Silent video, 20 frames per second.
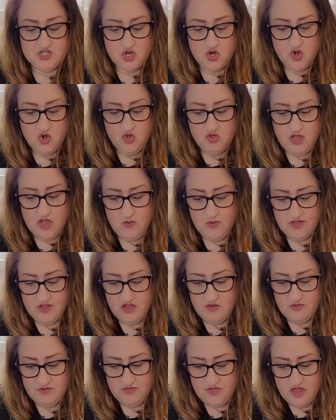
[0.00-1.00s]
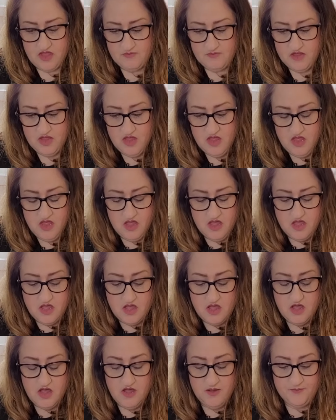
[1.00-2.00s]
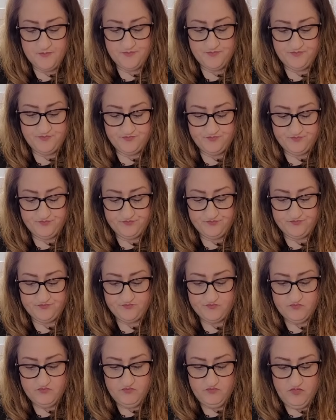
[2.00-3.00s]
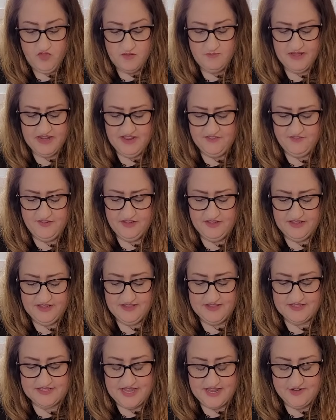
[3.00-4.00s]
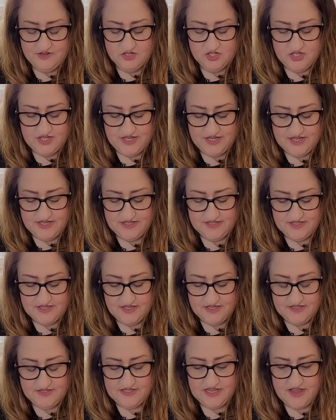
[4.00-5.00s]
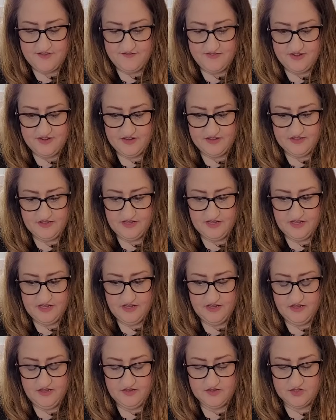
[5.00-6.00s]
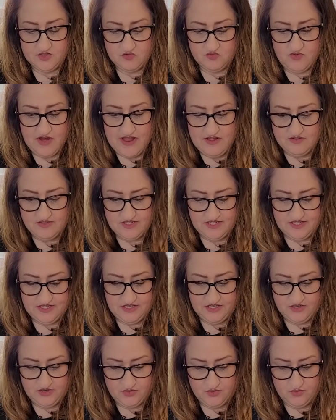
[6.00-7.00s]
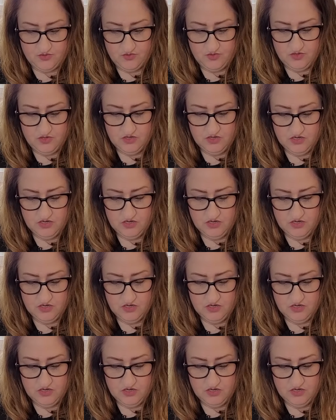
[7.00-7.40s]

internal going on with them. Um, but I feel like this energy is definitely surrounding you.